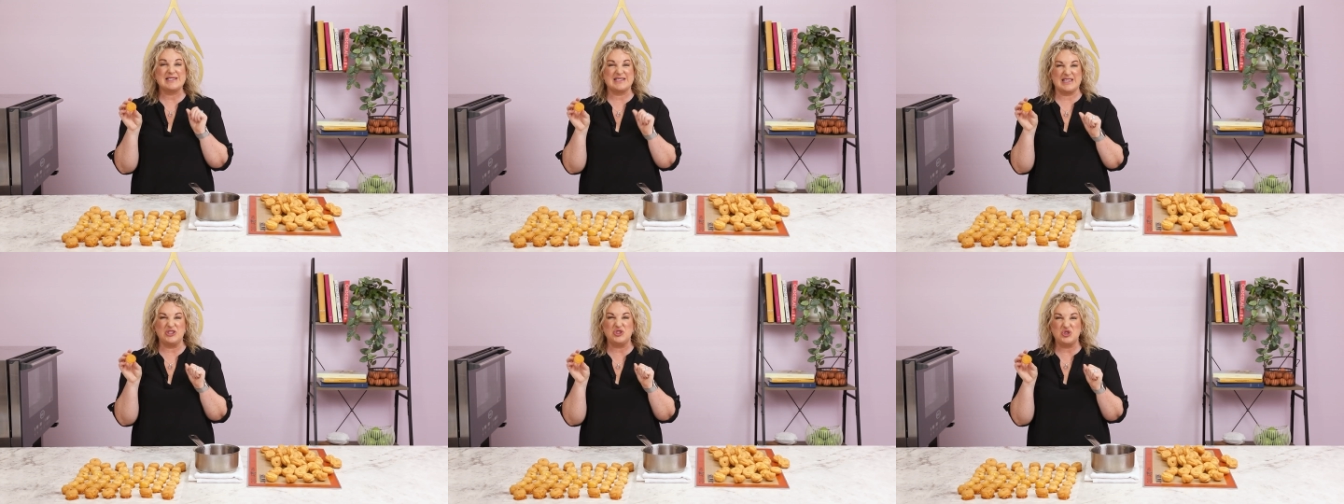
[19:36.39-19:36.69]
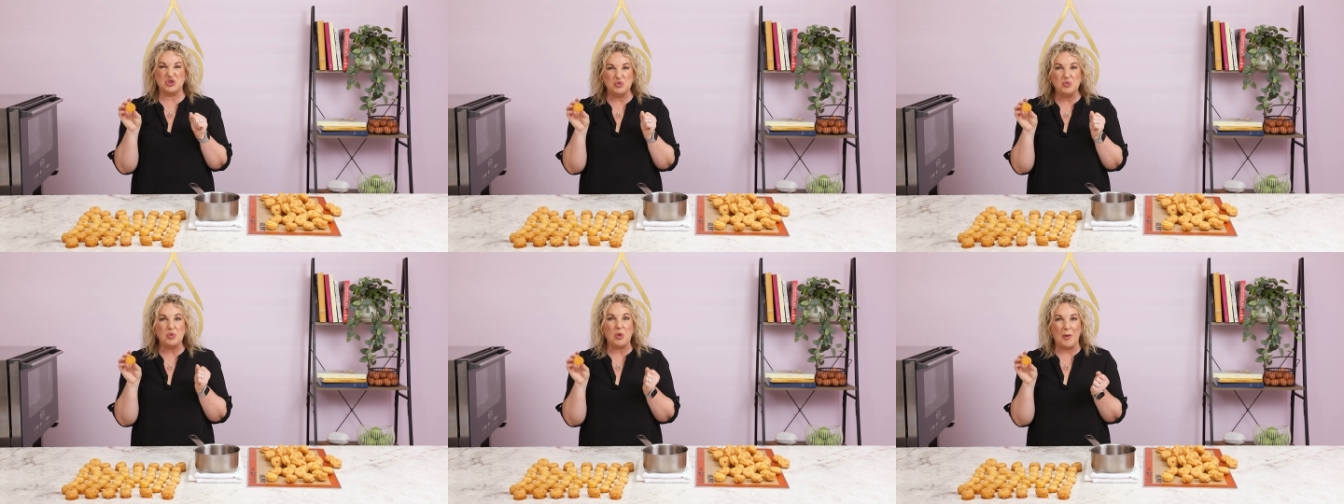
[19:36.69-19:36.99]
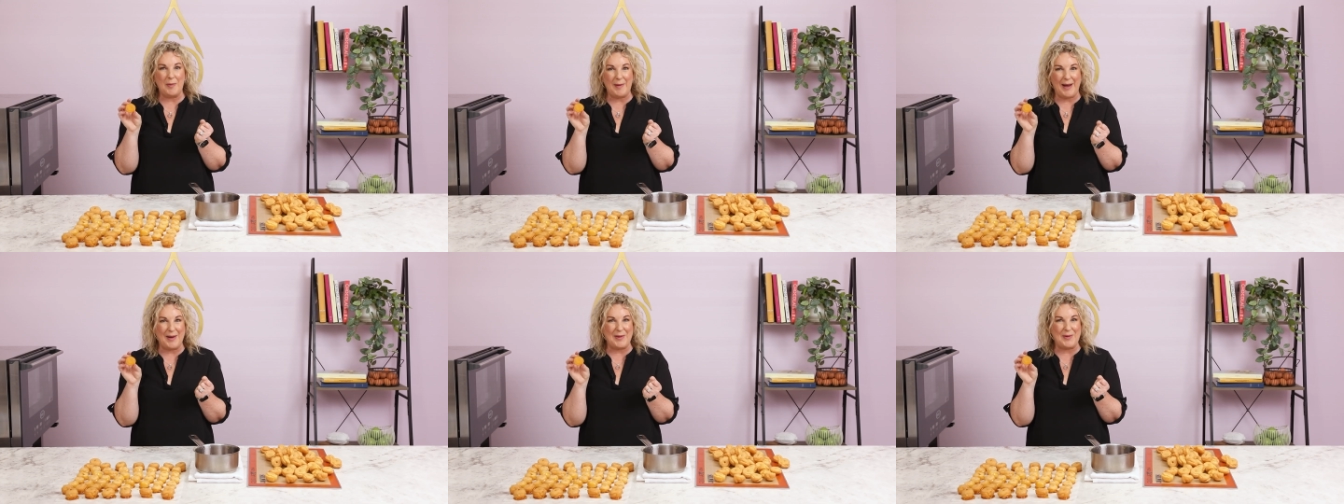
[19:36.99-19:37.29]
they do
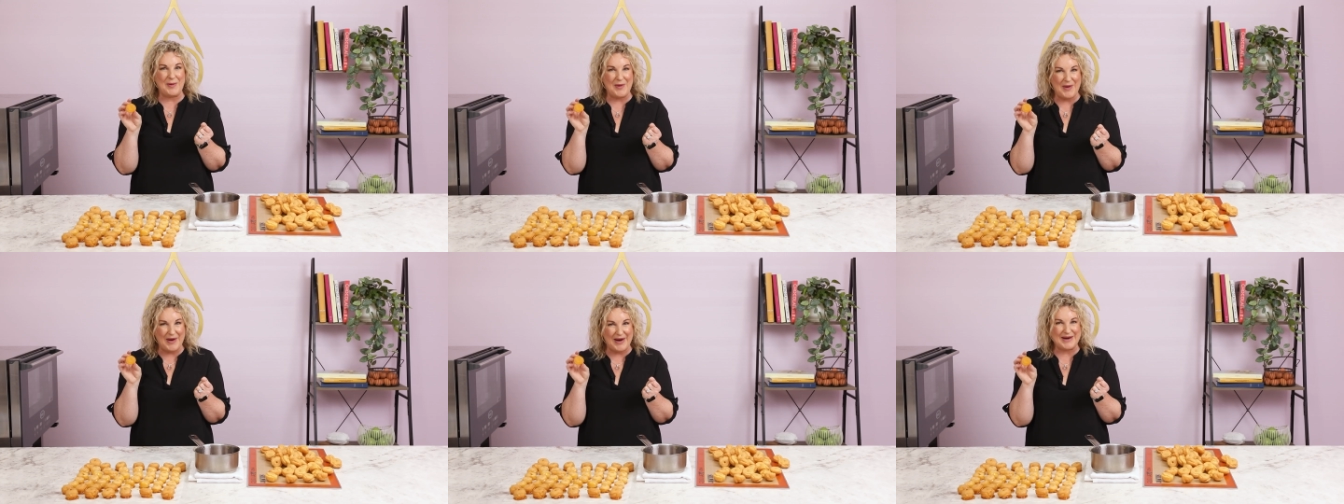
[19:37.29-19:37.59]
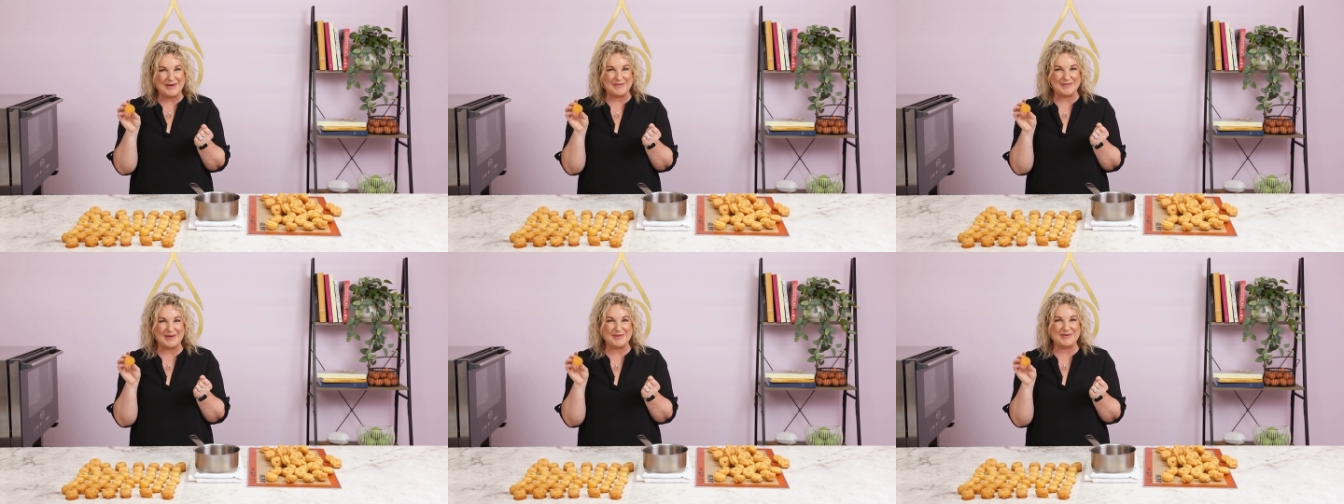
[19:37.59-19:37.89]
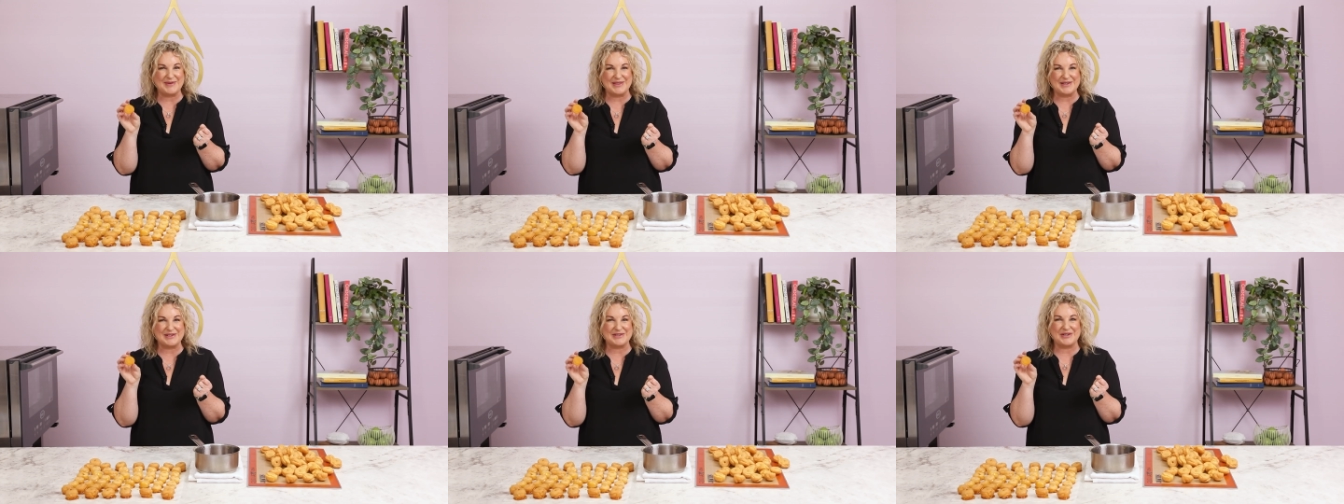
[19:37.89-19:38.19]
warm up quite a bit
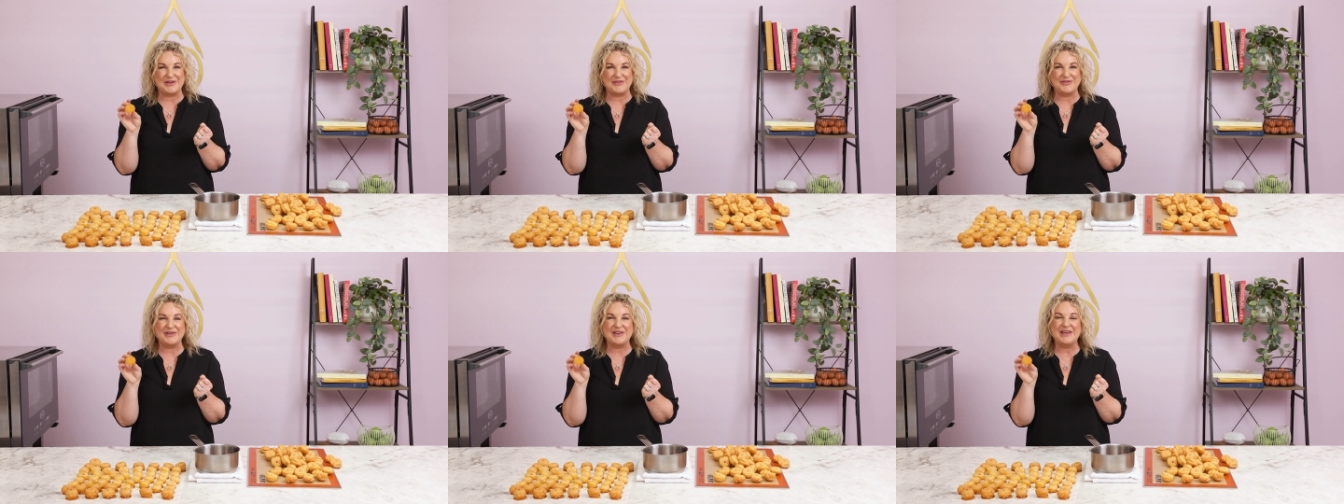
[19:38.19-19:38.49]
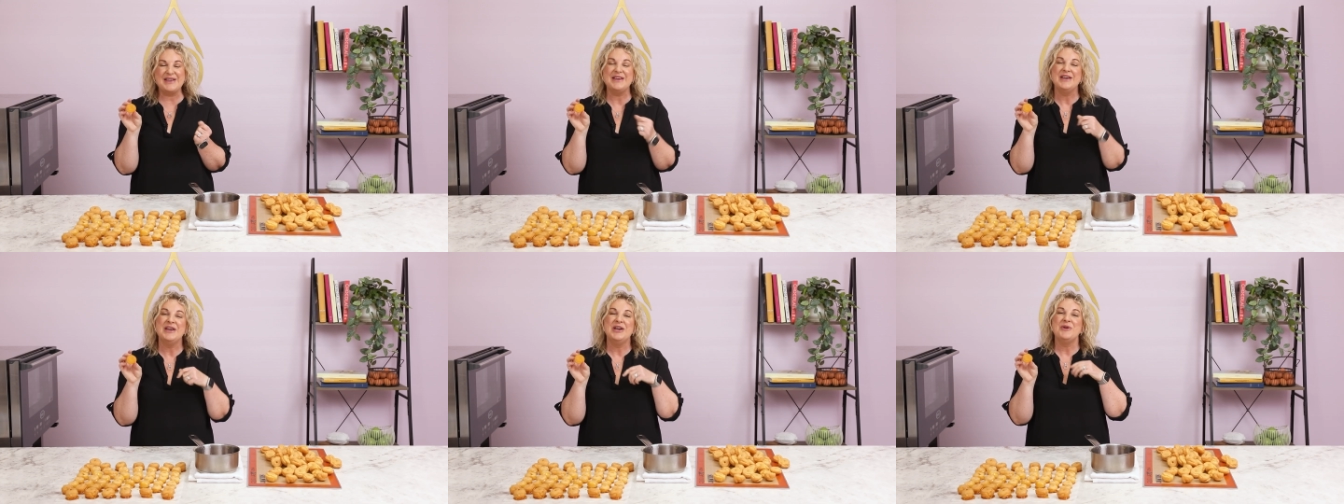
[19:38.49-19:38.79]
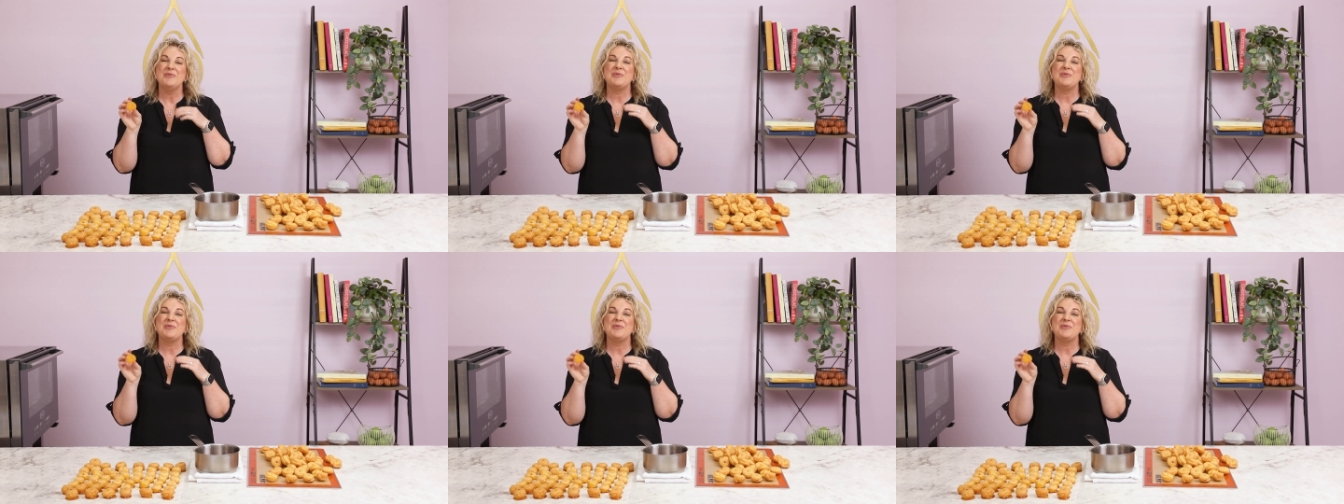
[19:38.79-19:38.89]
with the toffee